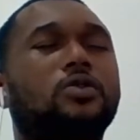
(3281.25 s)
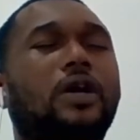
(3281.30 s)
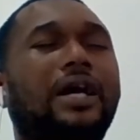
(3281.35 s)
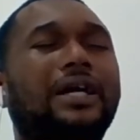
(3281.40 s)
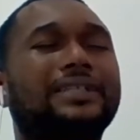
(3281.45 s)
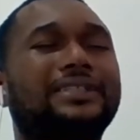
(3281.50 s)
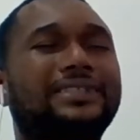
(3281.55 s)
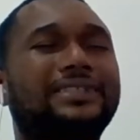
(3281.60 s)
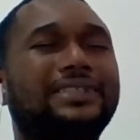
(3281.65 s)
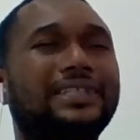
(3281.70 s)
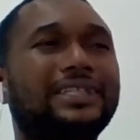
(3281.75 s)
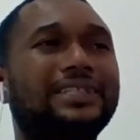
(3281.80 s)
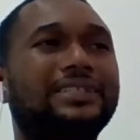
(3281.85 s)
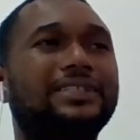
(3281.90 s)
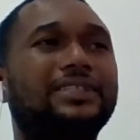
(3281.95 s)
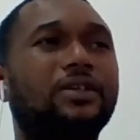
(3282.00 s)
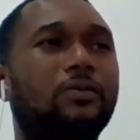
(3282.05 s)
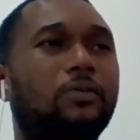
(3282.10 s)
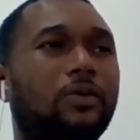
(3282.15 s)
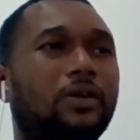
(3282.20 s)

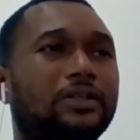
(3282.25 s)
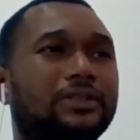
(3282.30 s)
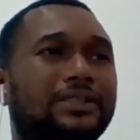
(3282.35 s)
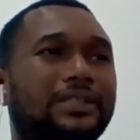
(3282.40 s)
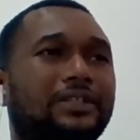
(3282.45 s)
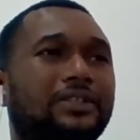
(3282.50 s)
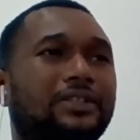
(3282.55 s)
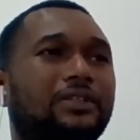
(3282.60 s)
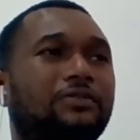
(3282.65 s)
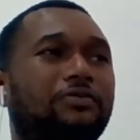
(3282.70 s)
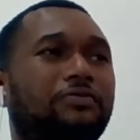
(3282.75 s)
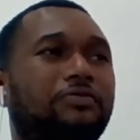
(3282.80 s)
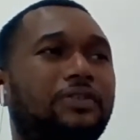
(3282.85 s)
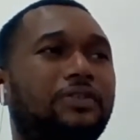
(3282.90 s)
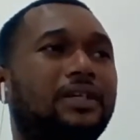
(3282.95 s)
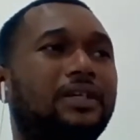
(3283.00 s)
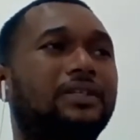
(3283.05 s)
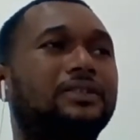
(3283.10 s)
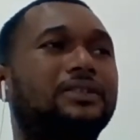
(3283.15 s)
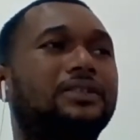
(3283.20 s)
assist the ones on the
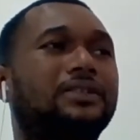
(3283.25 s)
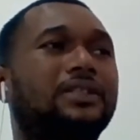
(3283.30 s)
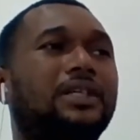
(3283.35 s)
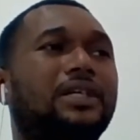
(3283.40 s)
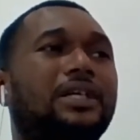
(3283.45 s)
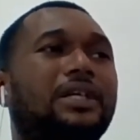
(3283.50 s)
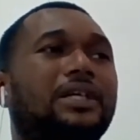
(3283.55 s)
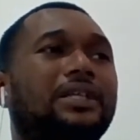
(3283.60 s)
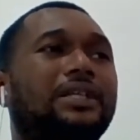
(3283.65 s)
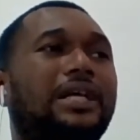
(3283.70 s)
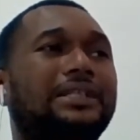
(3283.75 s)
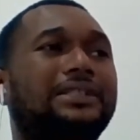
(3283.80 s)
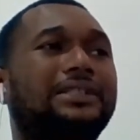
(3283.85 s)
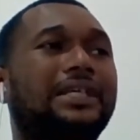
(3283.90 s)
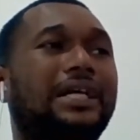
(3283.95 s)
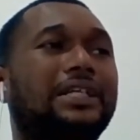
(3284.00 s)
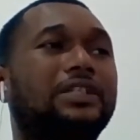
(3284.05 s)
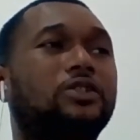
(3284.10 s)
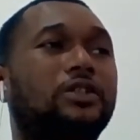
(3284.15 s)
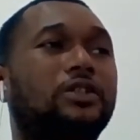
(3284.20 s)
field that
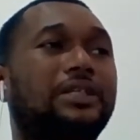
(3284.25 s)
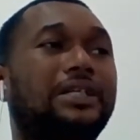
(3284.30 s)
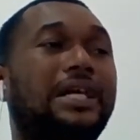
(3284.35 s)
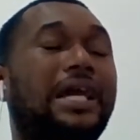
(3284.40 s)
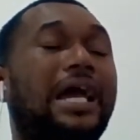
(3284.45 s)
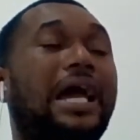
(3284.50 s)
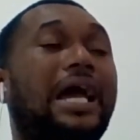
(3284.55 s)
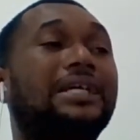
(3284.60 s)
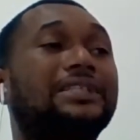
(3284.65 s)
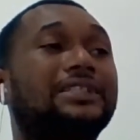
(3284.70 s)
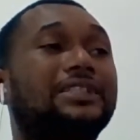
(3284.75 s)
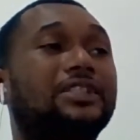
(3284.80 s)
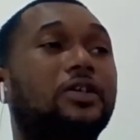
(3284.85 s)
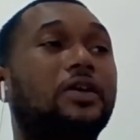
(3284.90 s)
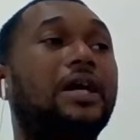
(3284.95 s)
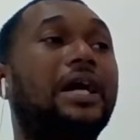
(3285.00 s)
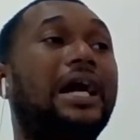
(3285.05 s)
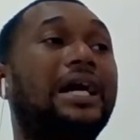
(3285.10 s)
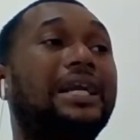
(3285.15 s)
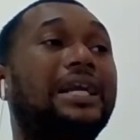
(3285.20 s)
actually
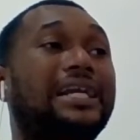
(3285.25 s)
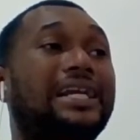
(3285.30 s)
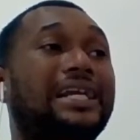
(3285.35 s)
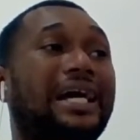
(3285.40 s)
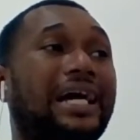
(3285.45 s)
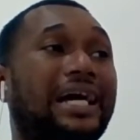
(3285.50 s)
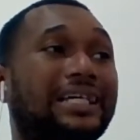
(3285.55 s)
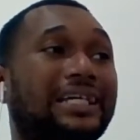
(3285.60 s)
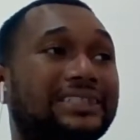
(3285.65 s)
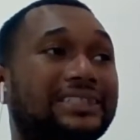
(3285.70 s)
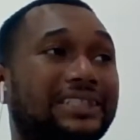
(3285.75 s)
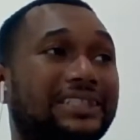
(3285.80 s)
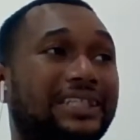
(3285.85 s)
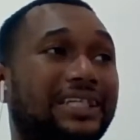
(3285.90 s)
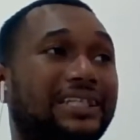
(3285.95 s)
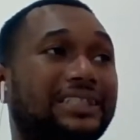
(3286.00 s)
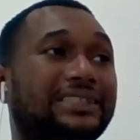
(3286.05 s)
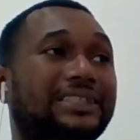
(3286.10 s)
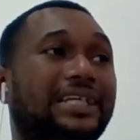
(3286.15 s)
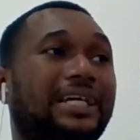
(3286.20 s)
enter and analyze the
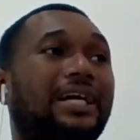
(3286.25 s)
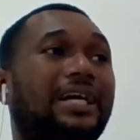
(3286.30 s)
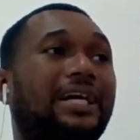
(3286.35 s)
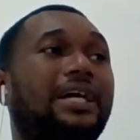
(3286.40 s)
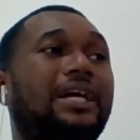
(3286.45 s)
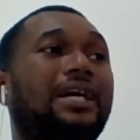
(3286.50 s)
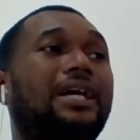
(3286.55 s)
data.